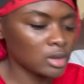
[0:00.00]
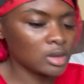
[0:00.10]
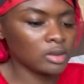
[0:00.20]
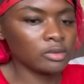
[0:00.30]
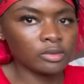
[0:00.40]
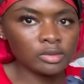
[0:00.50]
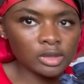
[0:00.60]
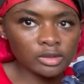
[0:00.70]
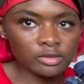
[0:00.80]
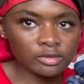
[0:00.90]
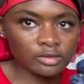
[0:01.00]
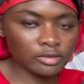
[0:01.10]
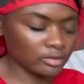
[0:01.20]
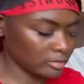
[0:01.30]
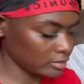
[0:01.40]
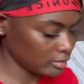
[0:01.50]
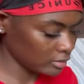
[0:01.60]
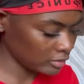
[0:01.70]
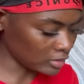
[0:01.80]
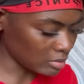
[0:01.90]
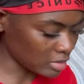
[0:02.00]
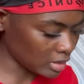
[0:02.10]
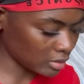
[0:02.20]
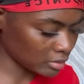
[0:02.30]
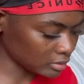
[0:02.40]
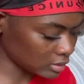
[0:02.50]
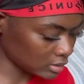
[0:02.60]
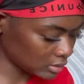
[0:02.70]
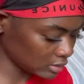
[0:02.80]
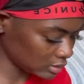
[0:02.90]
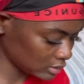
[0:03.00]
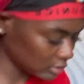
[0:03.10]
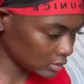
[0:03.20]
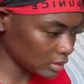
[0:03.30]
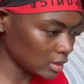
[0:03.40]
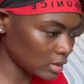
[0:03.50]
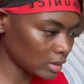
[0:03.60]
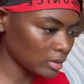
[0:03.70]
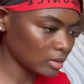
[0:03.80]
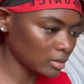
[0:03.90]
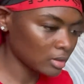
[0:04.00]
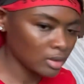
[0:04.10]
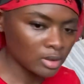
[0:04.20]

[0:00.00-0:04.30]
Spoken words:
And these are my undies and